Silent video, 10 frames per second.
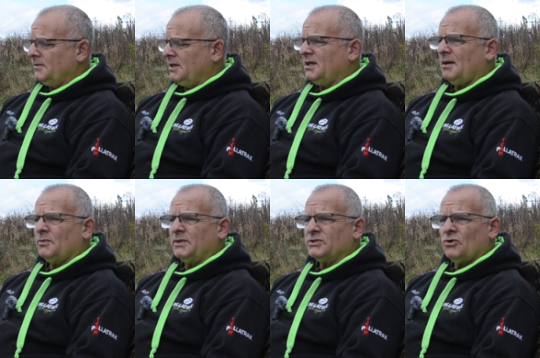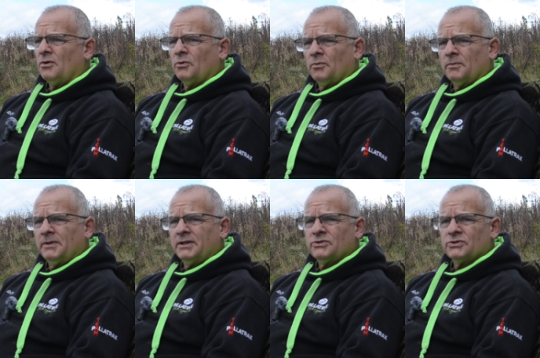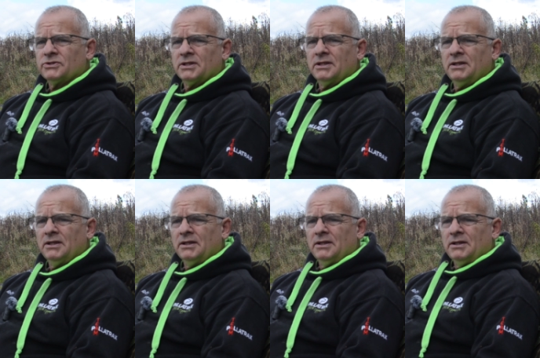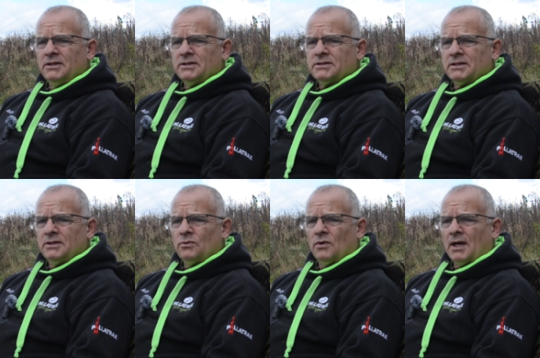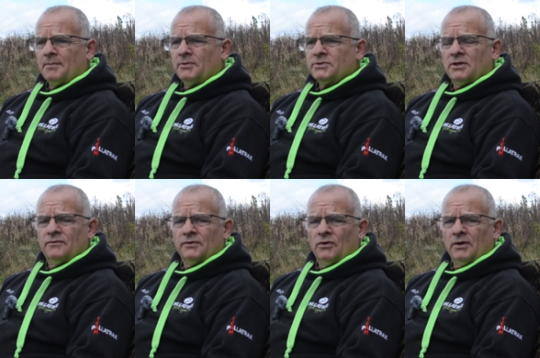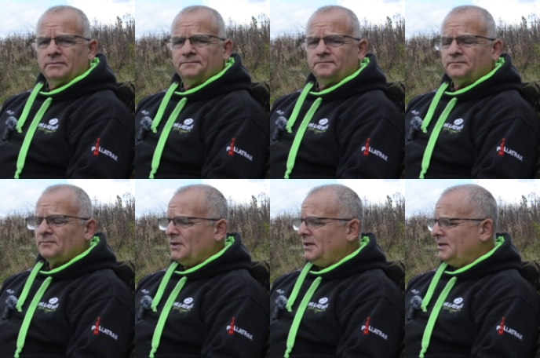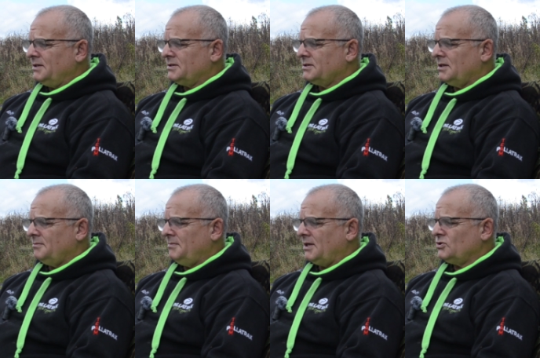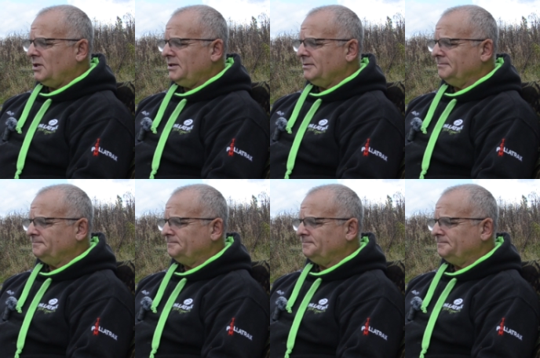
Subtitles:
in a couple of weeks' time probably, and just see what happens overnight in this match lake.